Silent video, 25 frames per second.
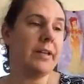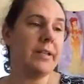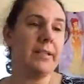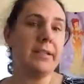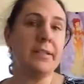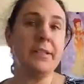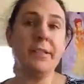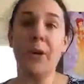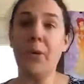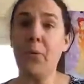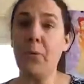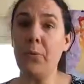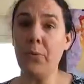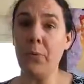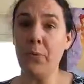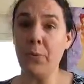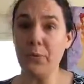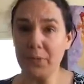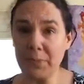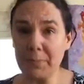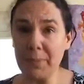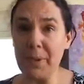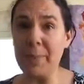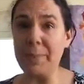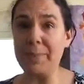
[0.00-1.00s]
So
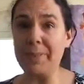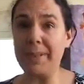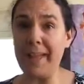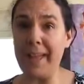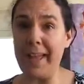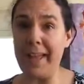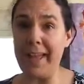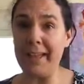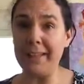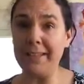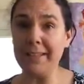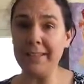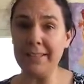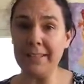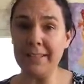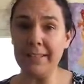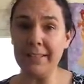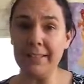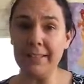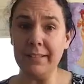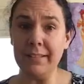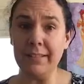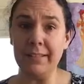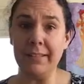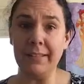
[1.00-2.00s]
those are my plans.
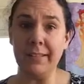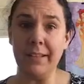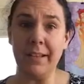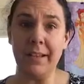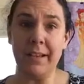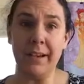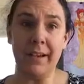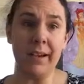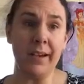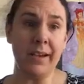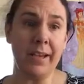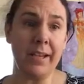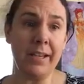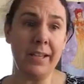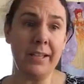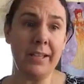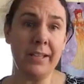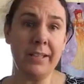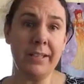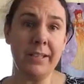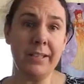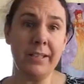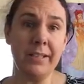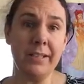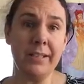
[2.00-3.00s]

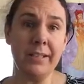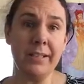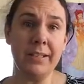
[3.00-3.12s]
I